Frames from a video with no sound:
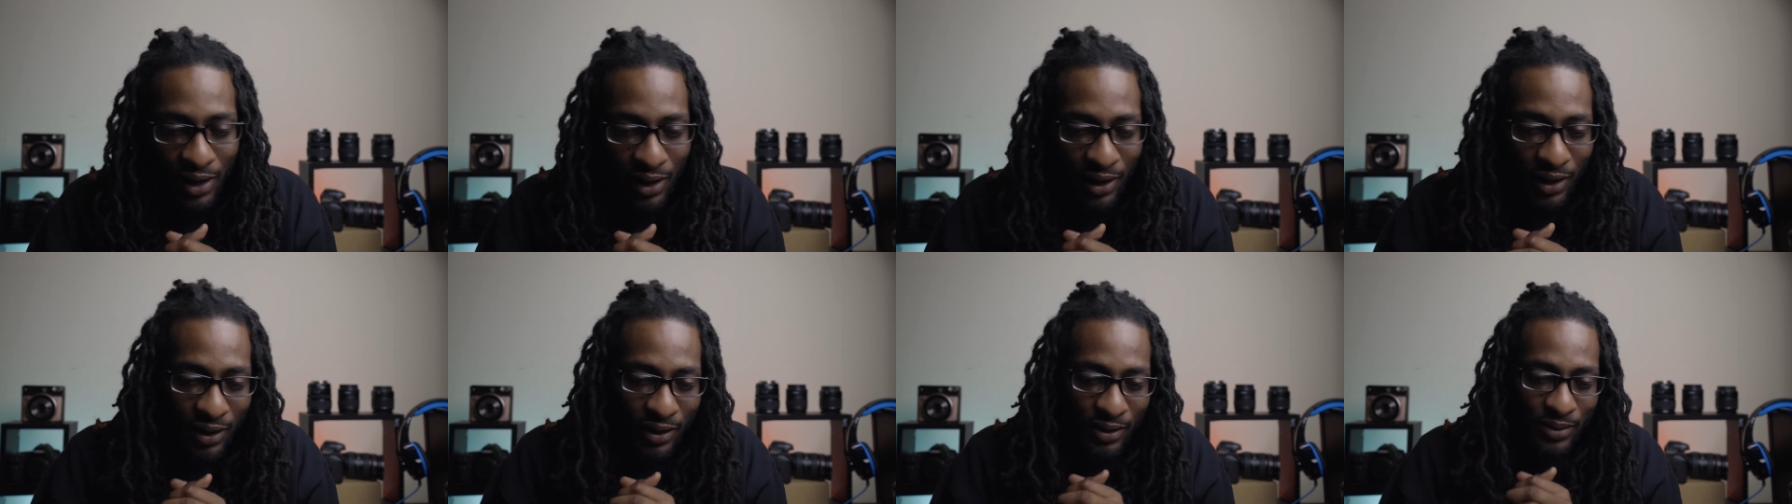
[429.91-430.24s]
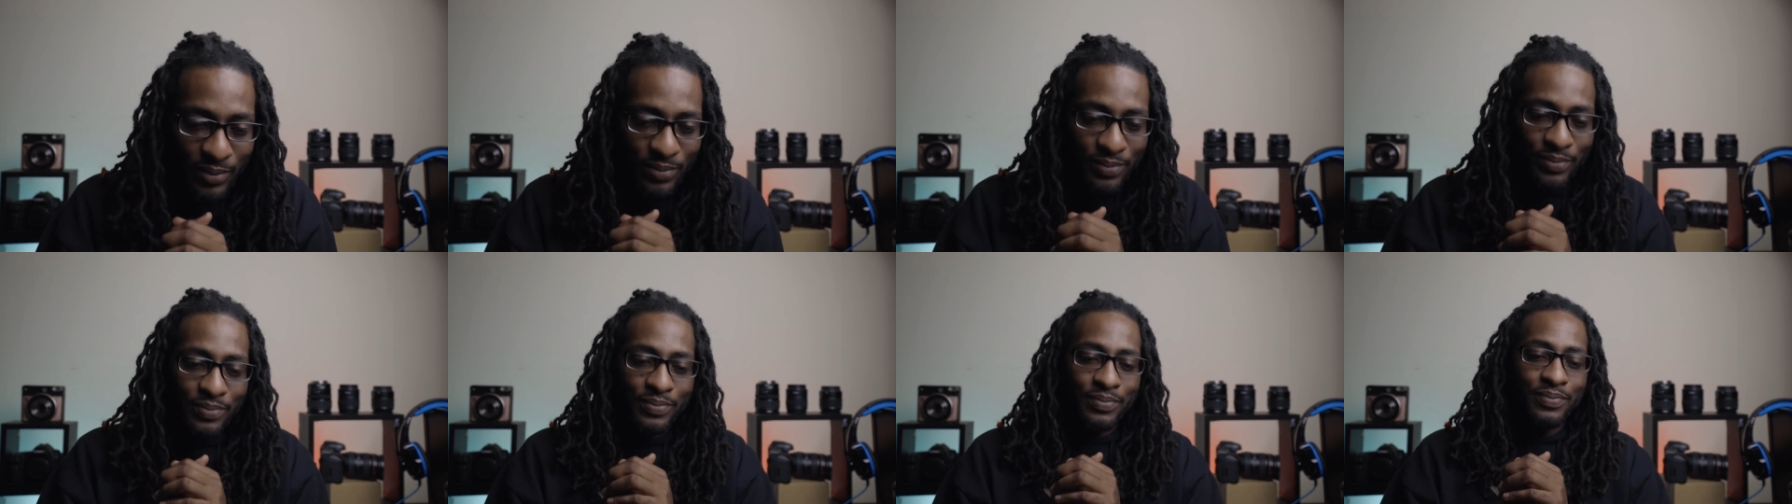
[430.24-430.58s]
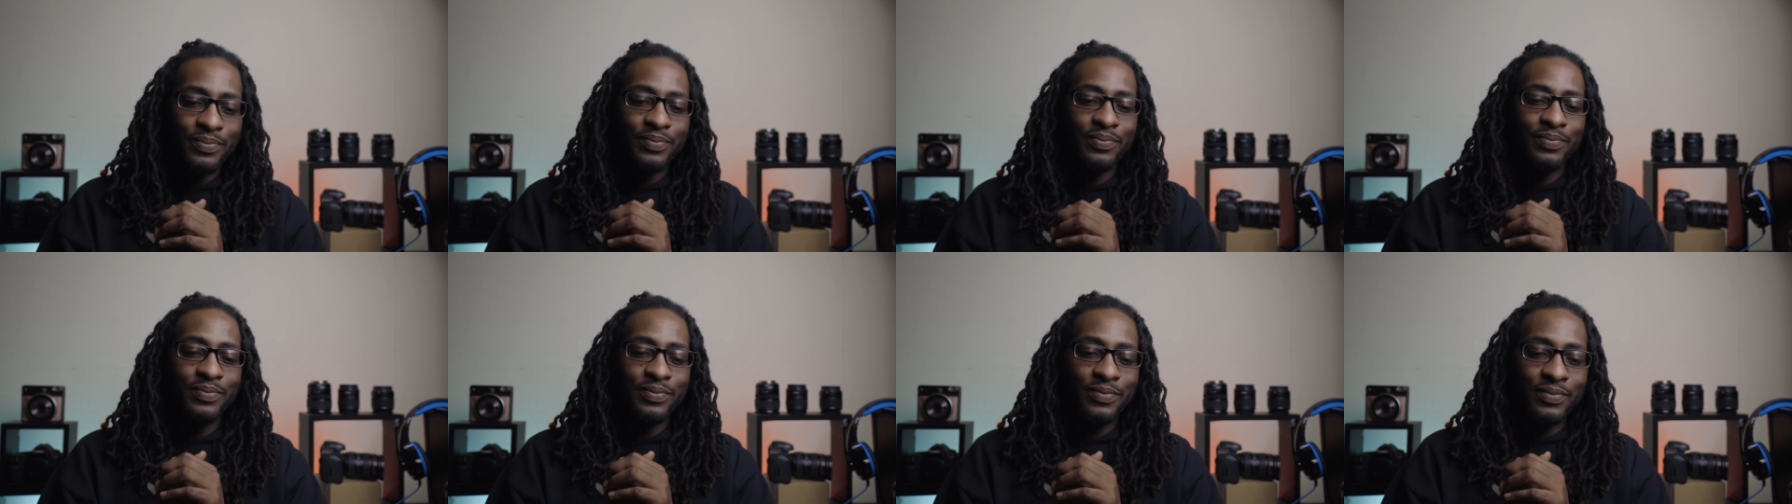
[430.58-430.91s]
Um,
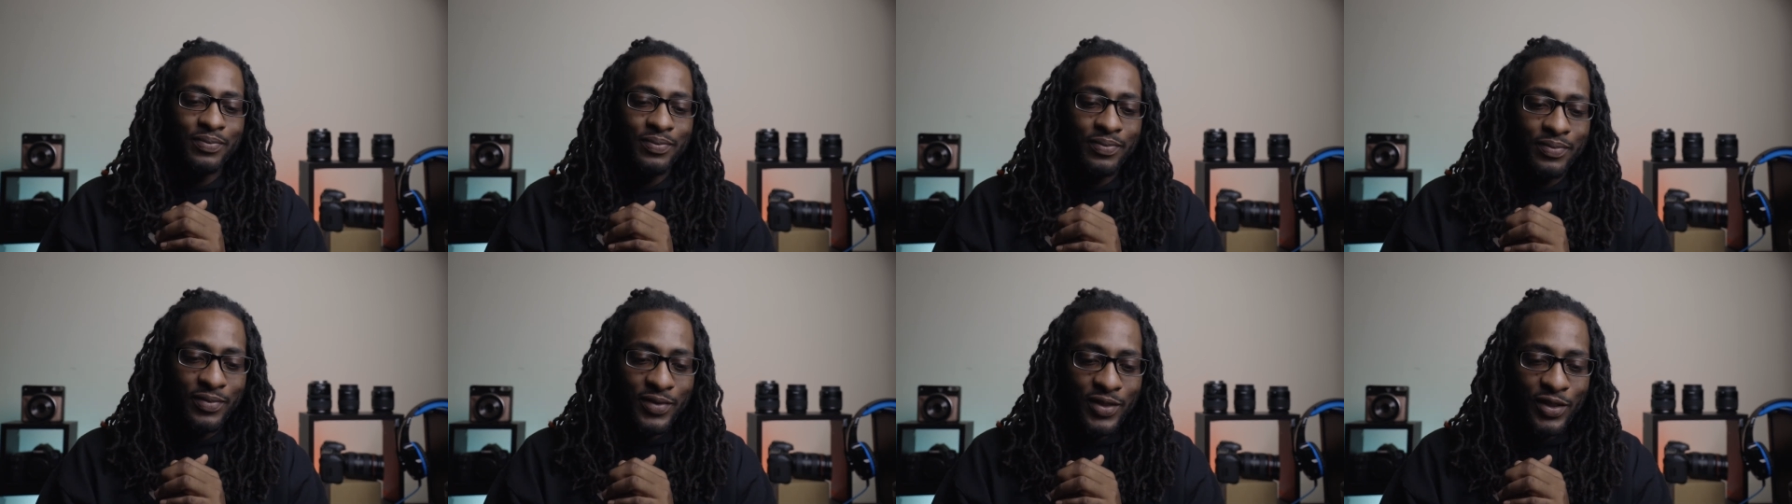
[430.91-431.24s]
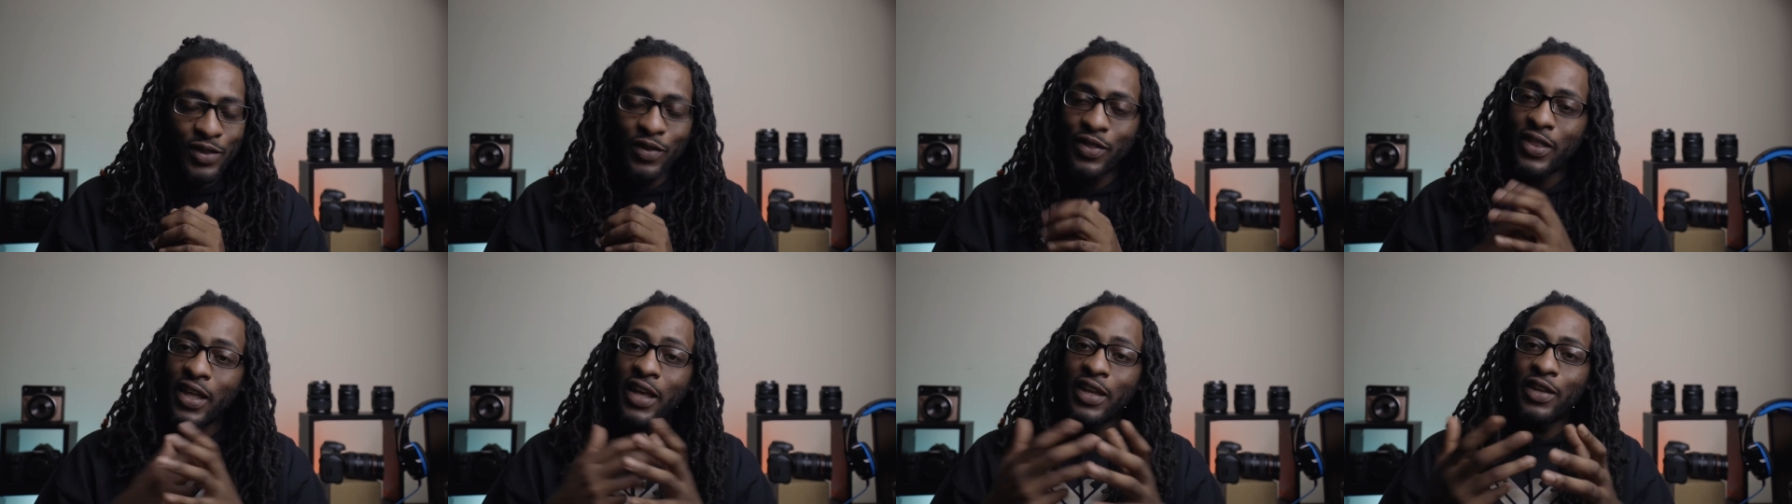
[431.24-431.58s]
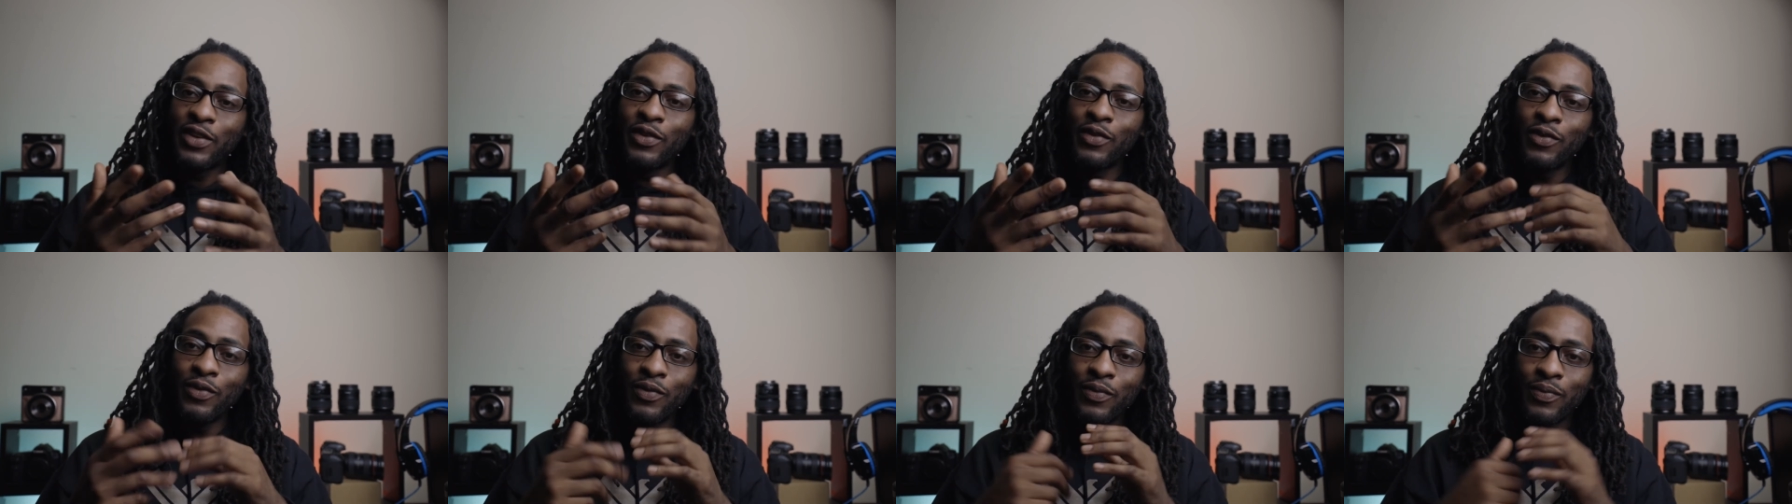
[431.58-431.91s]
so
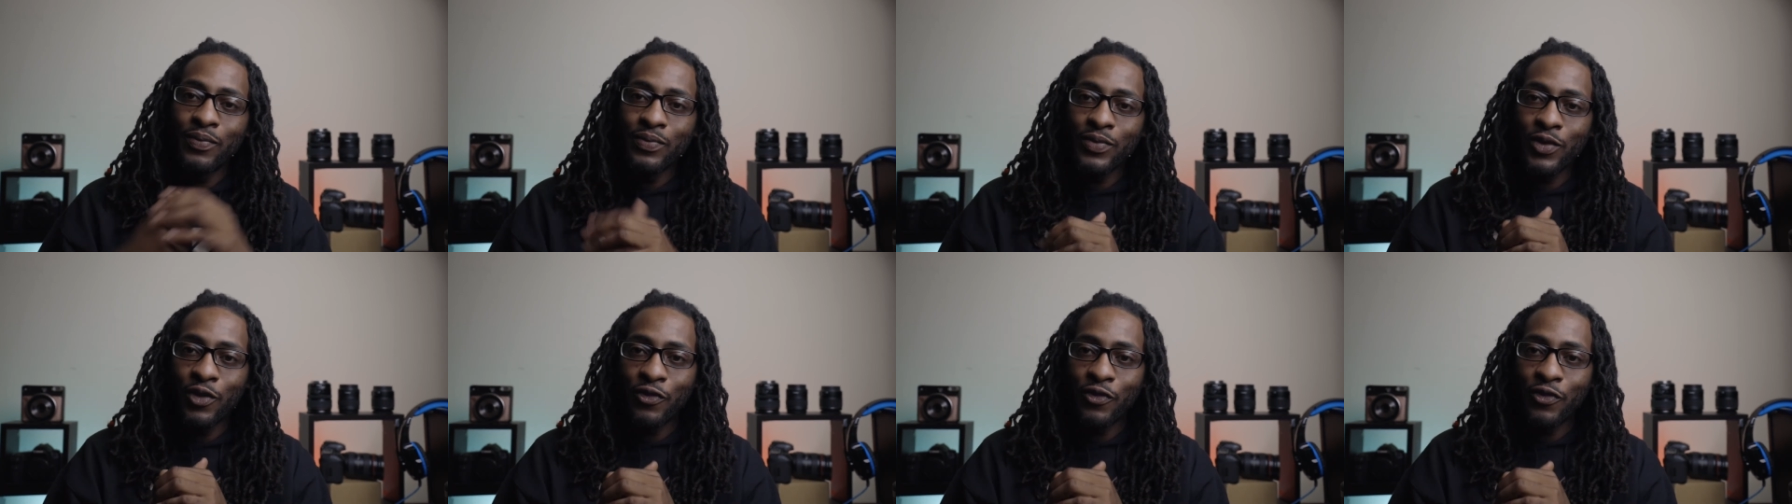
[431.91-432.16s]
thank you.